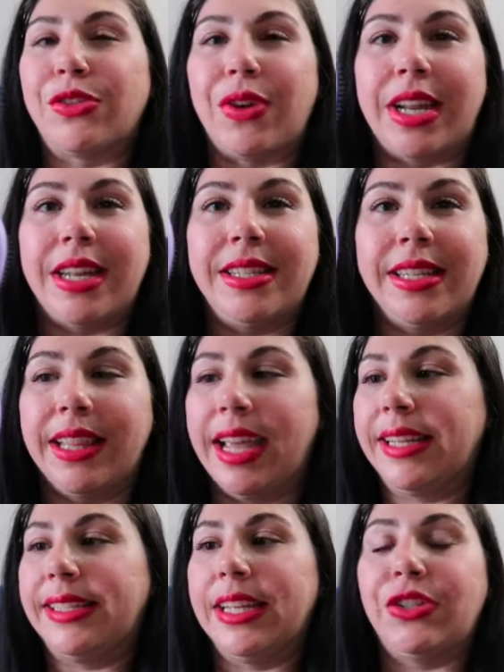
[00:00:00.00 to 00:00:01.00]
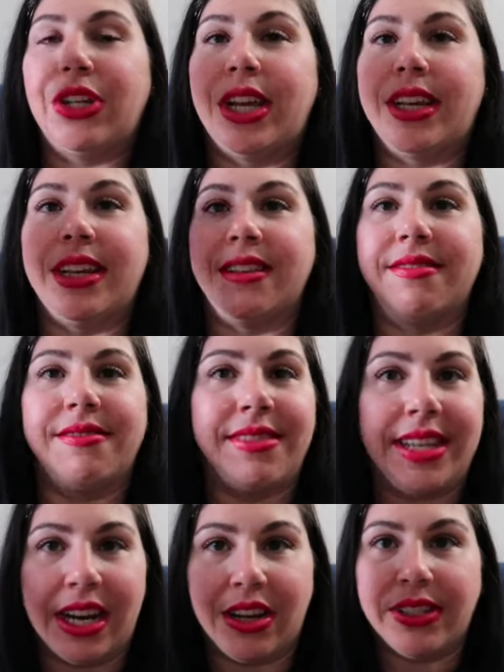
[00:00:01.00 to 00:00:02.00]
was ready to like ditch it
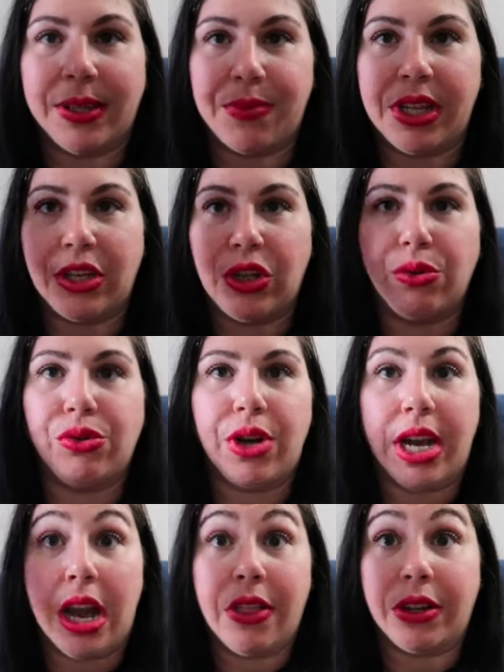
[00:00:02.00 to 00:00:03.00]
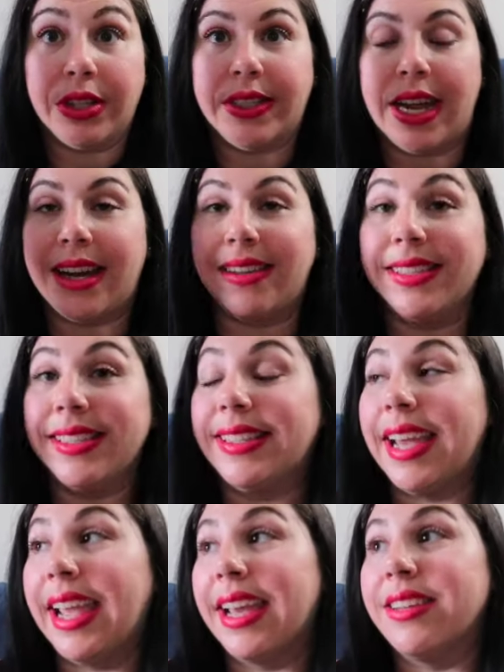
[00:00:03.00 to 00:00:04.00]
and get it something new, try other styles,
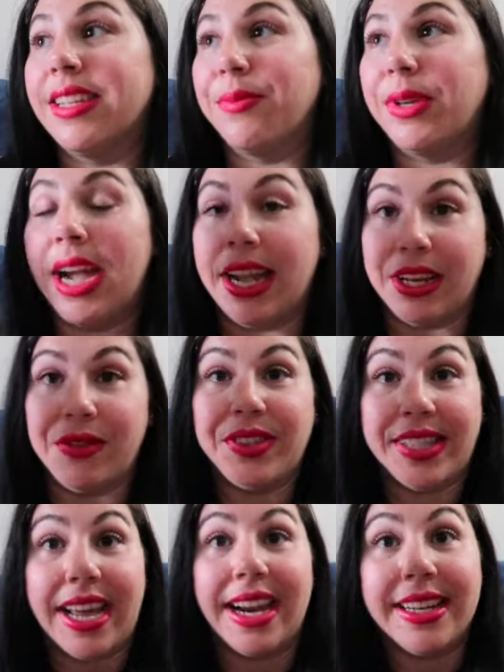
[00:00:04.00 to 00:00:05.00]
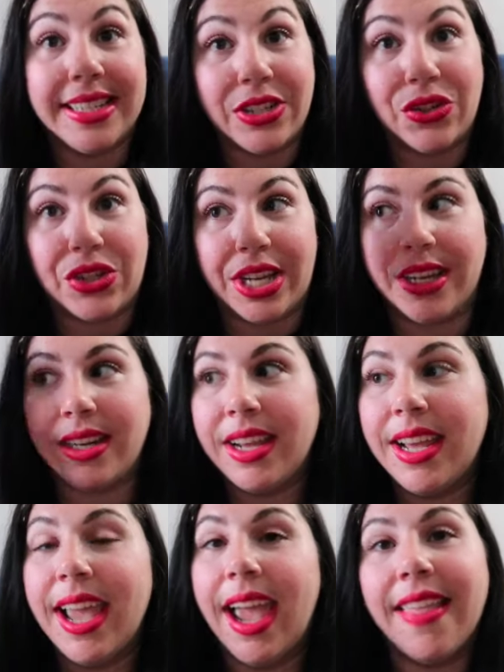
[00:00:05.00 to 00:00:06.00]
and I'm kind of sad I ditched it,
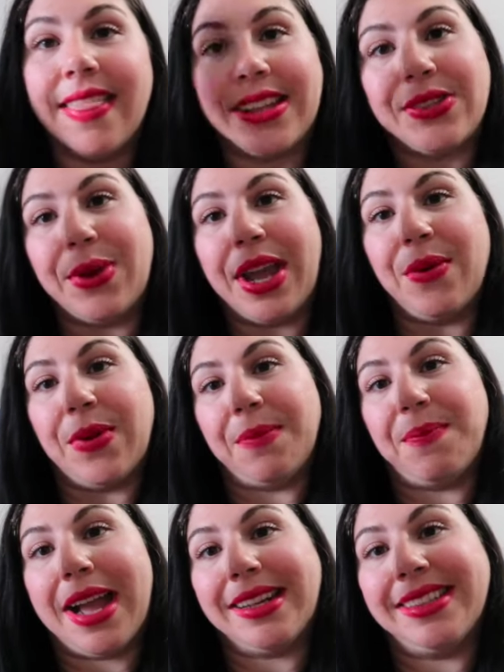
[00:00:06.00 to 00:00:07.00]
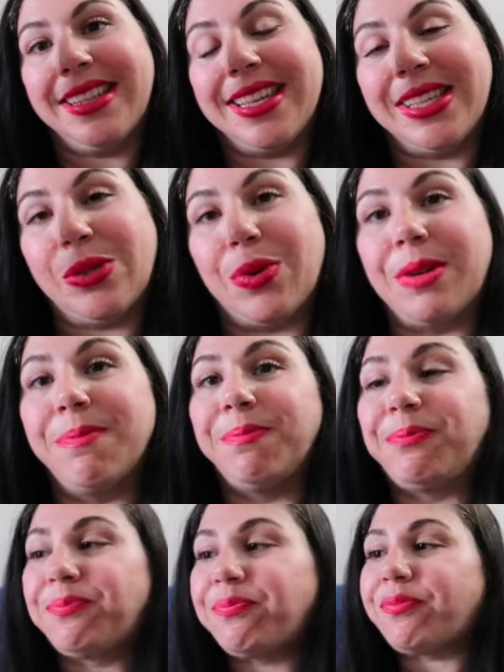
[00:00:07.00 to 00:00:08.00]
and that's why I went back to this one.
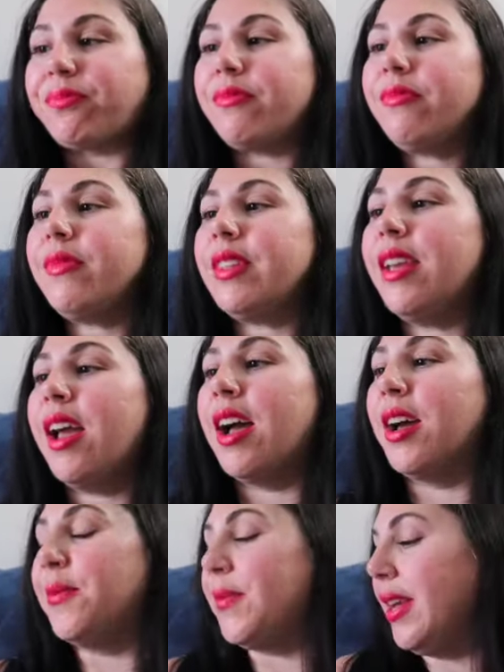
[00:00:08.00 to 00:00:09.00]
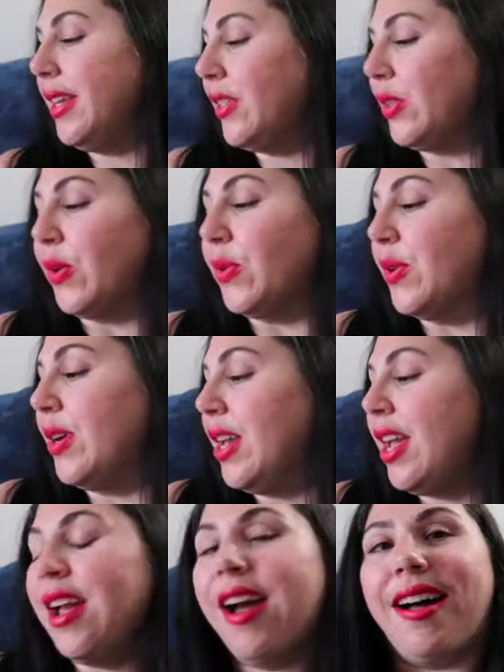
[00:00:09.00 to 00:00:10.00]
So
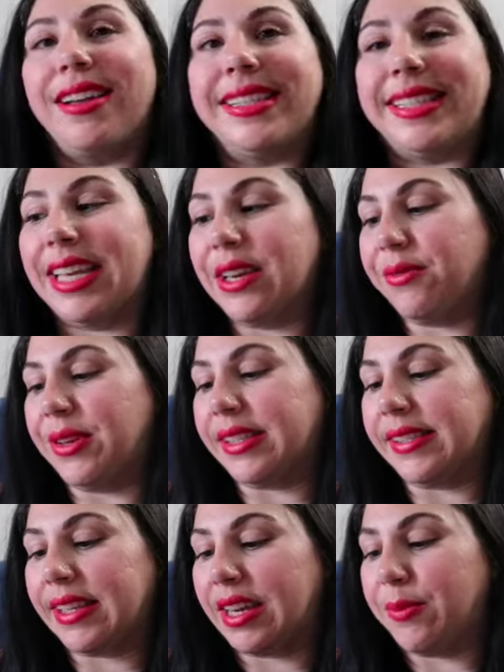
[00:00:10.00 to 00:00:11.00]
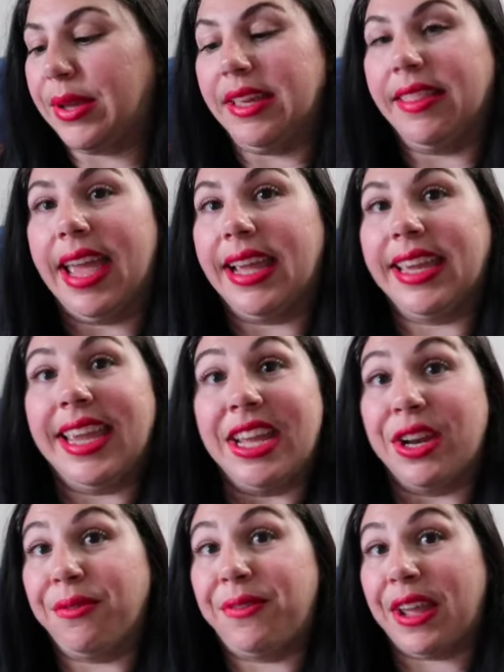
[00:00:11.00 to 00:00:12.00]
I'll see if it's gonna be like
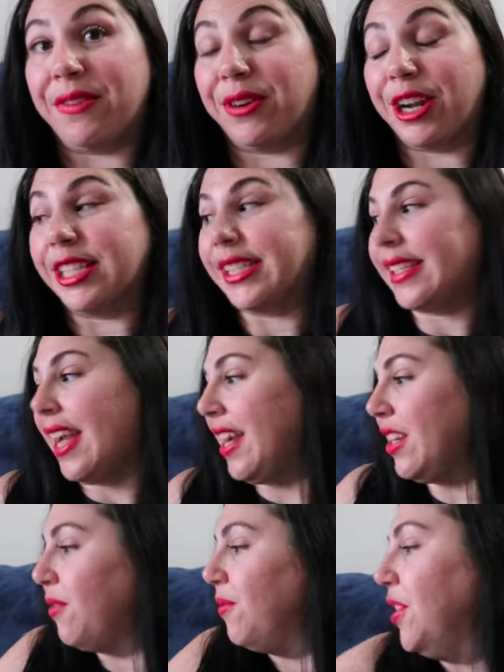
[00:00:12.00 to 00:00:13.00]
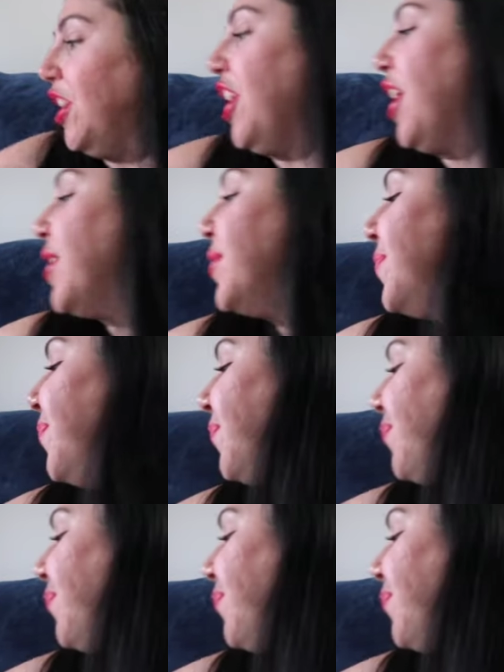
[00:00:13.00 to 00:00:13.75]
in a favorites kind of video.